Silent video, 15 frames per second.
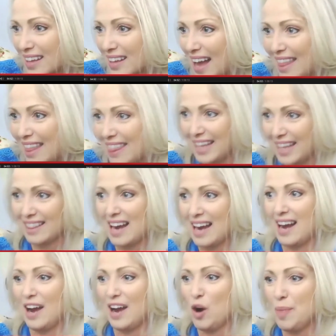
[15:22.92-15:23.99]

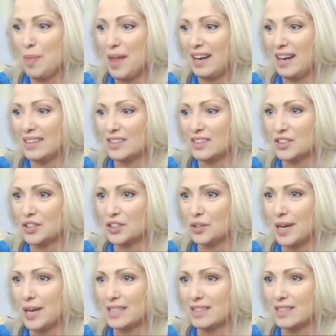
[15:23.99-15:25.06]
hope that answers your
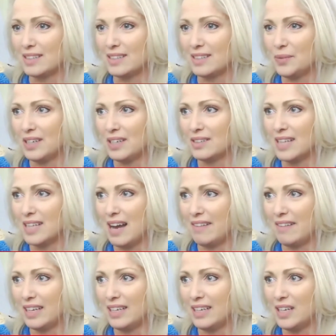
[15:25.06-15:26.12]
questions. Anyone else
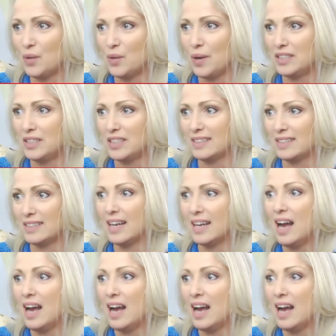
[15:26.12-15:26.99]
have any questions?